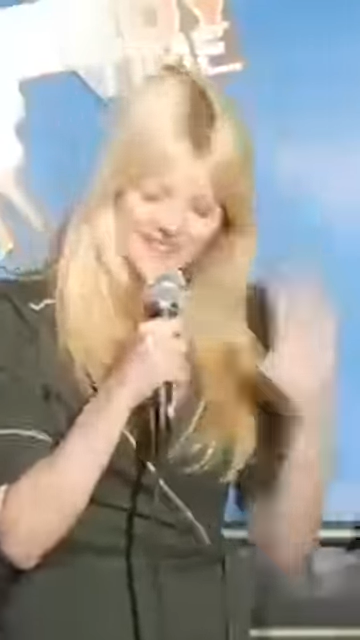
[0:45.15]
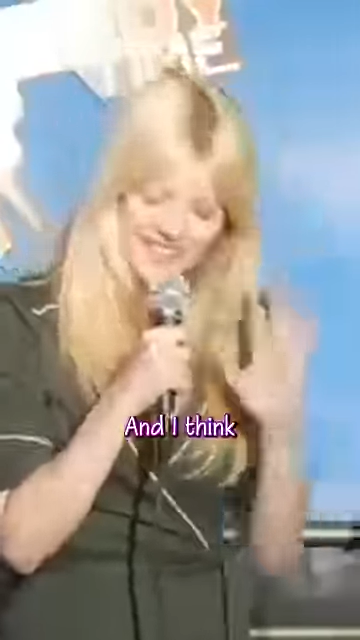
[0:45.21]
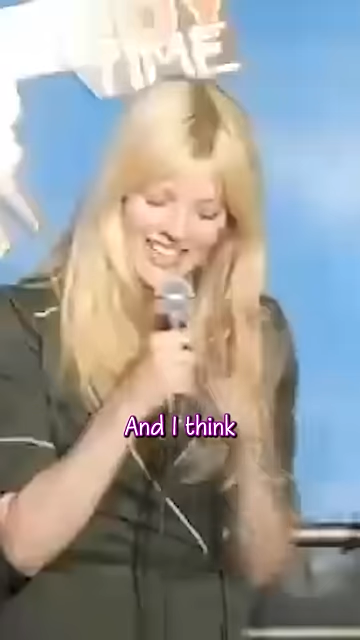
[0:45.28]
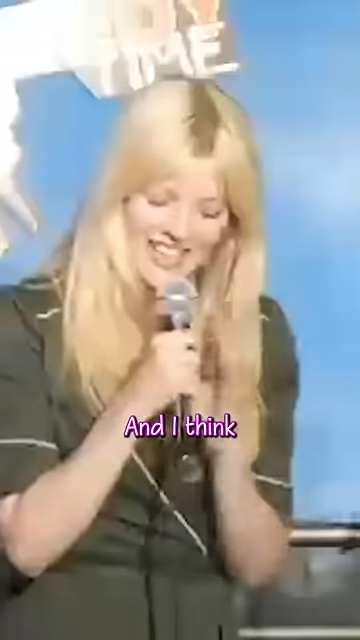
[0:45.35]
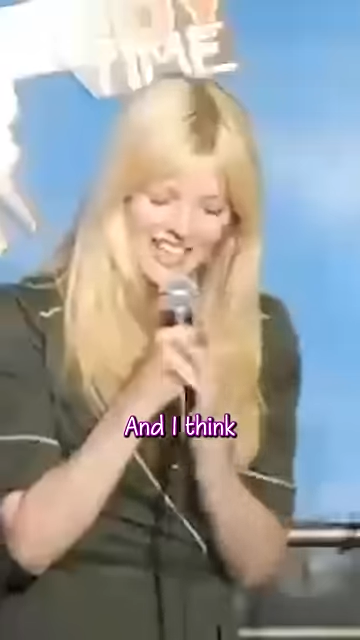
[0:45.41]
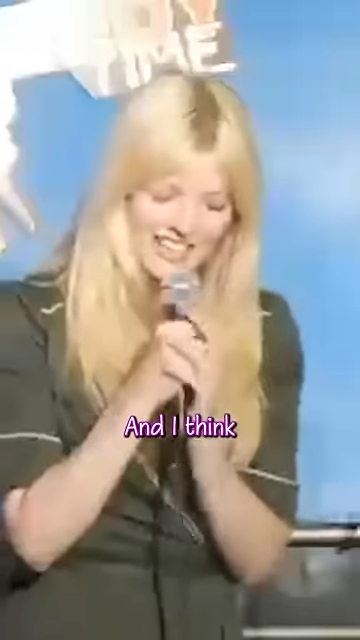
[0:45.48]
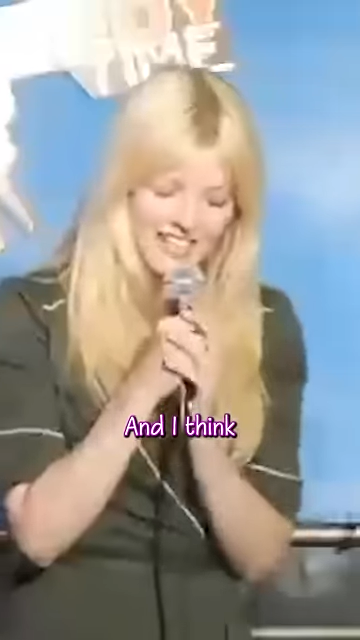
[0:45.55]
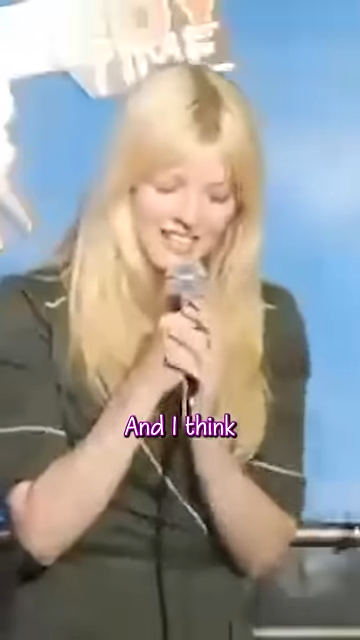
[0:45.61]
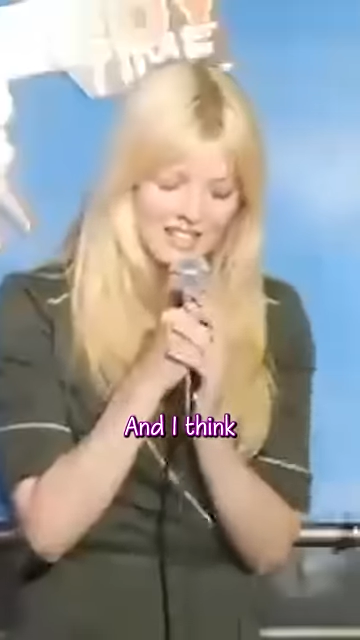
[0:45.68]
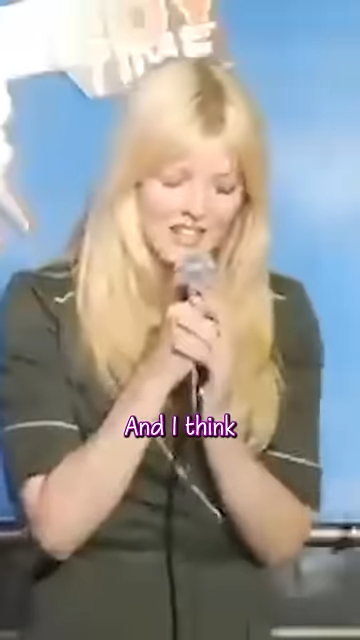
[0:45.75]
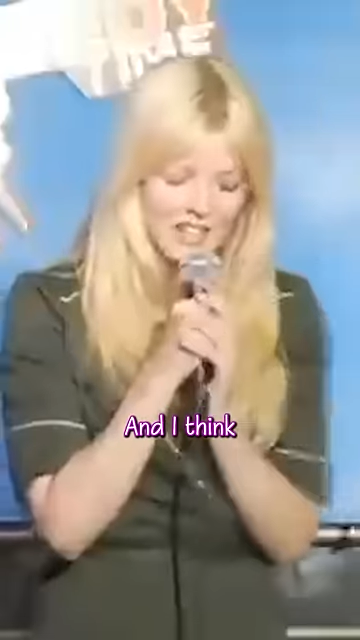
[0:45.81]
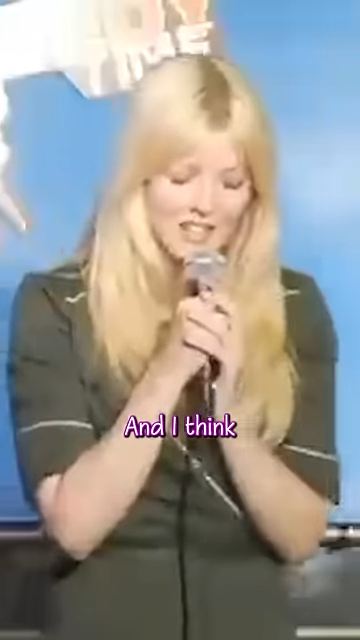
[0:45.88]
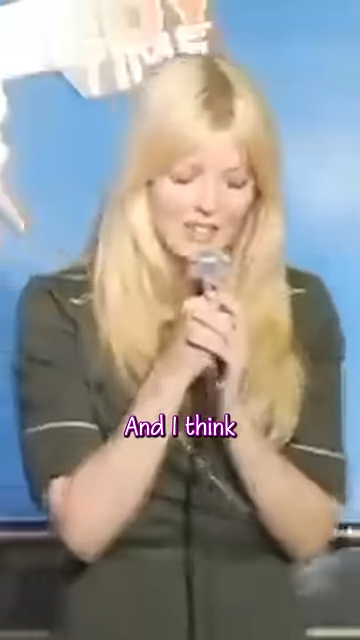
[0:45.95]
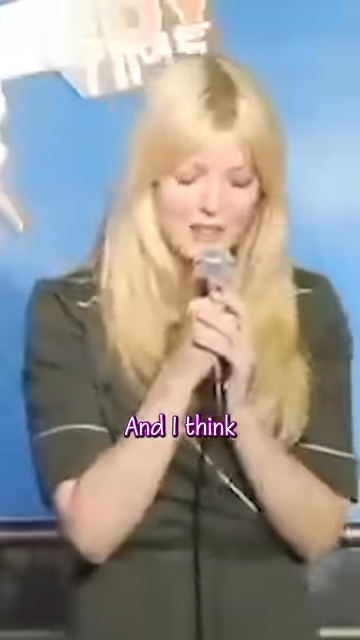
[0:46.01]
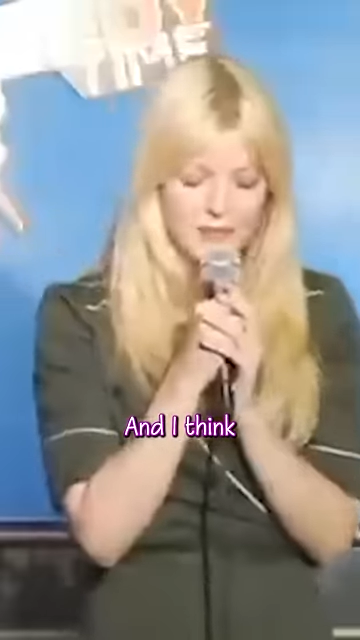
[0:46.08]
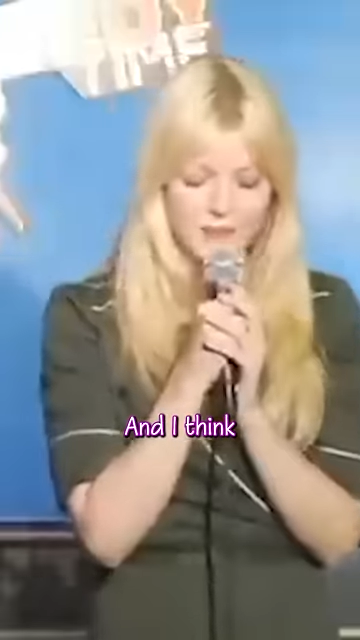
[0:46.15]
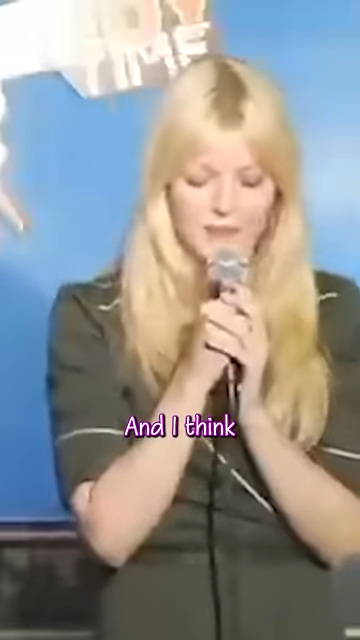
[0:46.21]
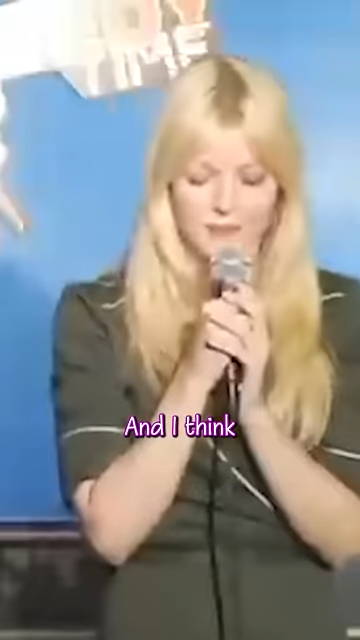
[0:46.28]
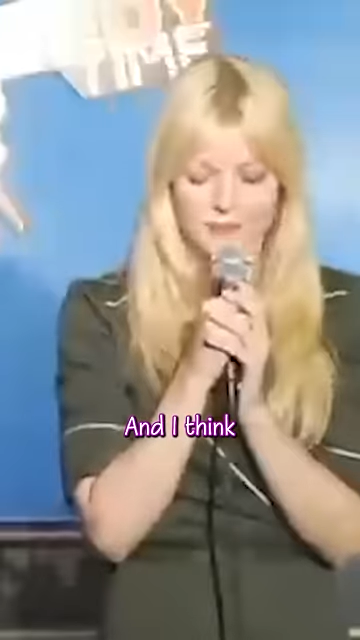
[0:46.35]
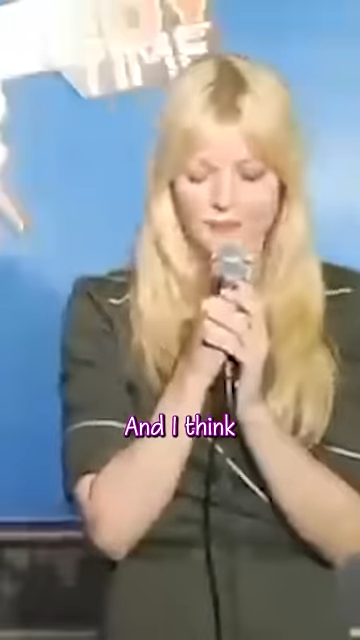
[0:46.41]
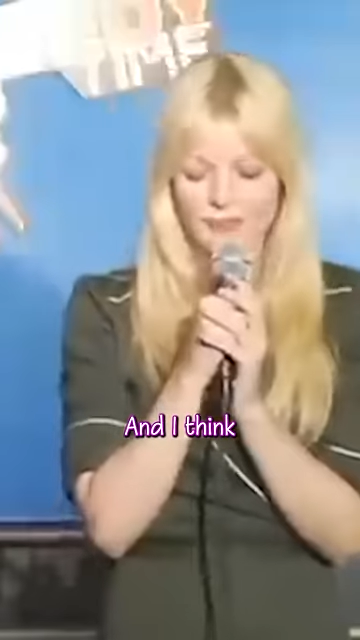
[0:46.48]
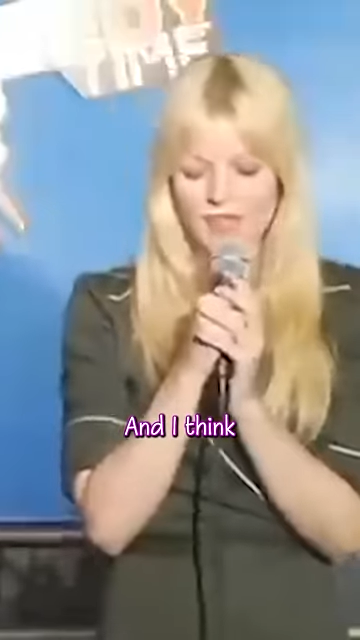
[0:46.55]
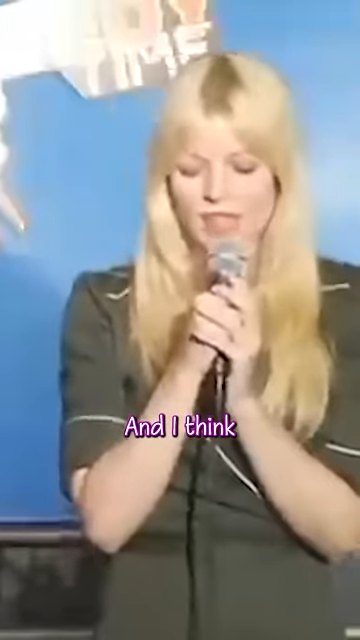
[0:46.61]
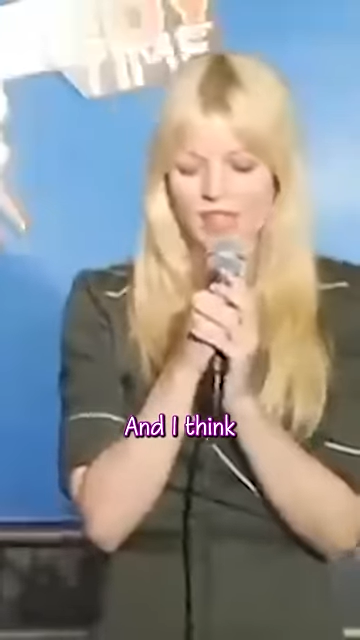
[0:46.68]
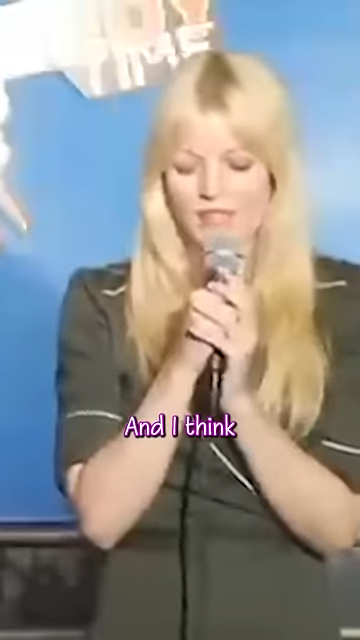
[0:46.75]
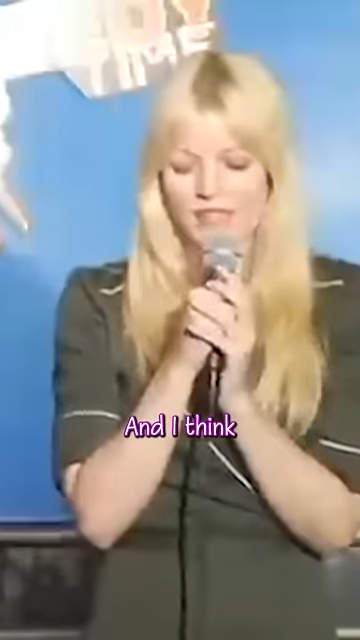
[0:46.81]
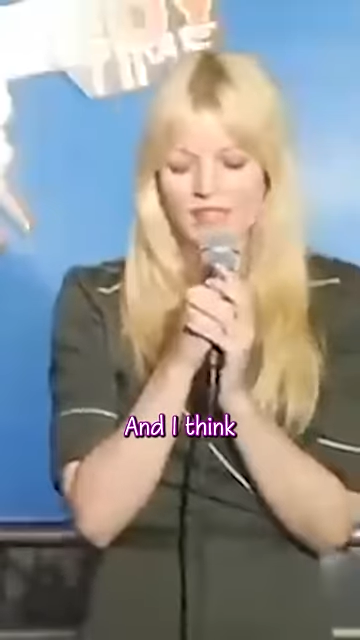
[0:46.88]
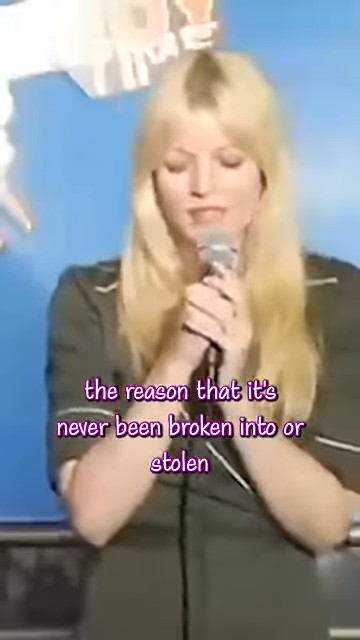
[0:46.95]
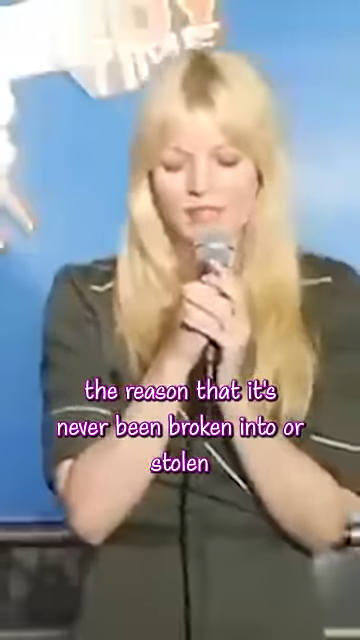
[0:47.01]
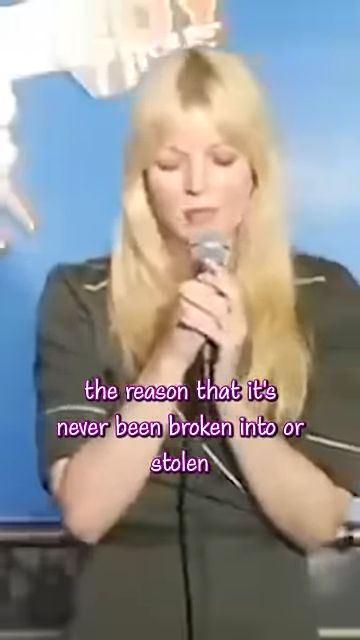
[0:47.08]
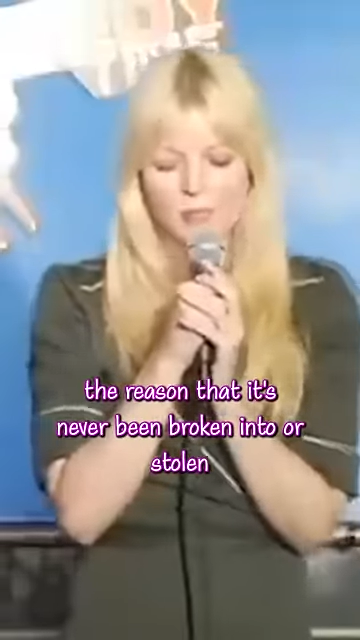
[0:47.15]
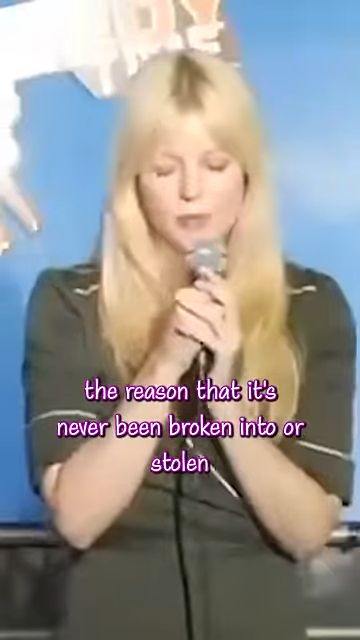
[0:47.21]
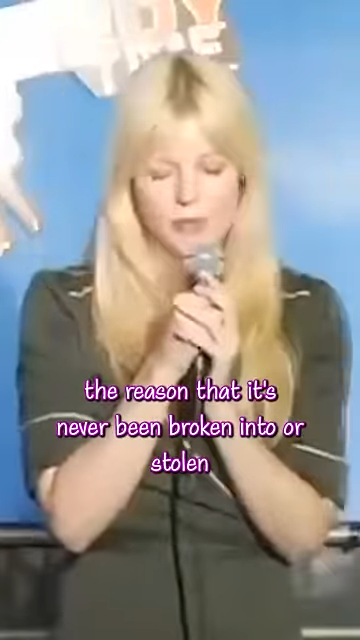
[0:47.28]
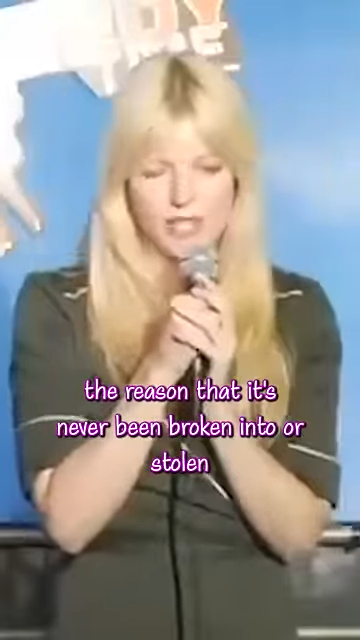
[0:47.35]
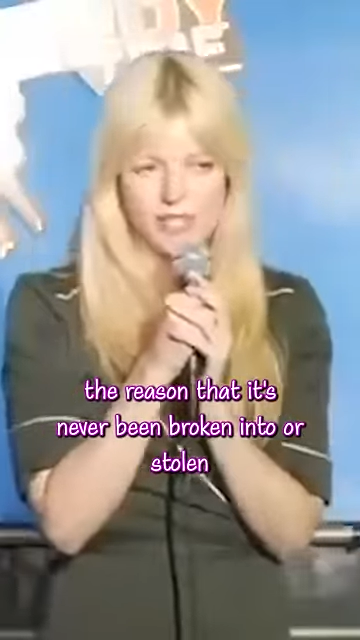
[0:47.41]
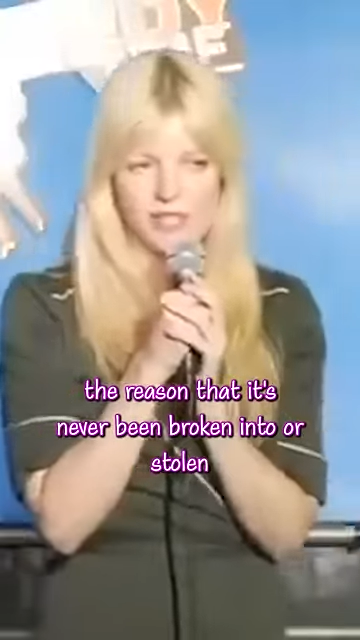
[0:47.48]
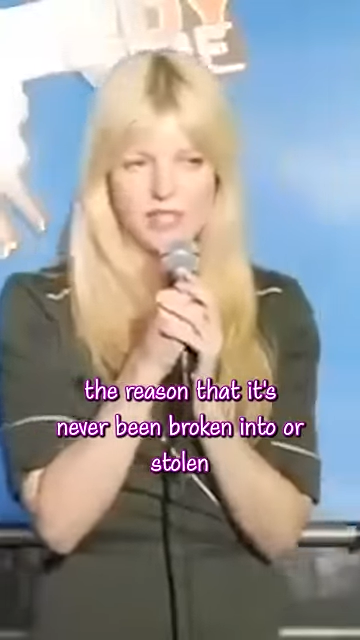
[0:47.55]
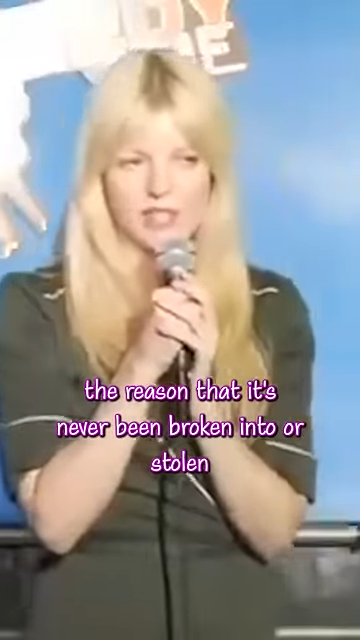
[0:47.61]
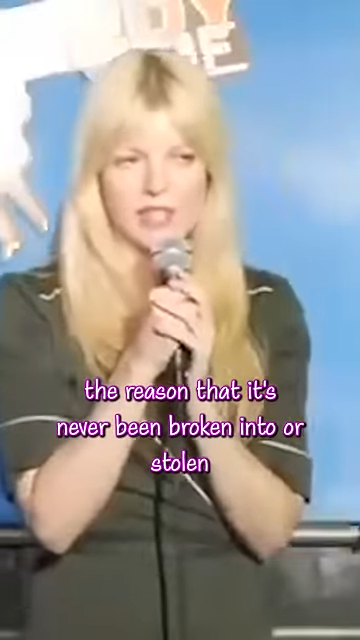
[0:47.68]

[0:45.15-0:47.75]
And I think the reason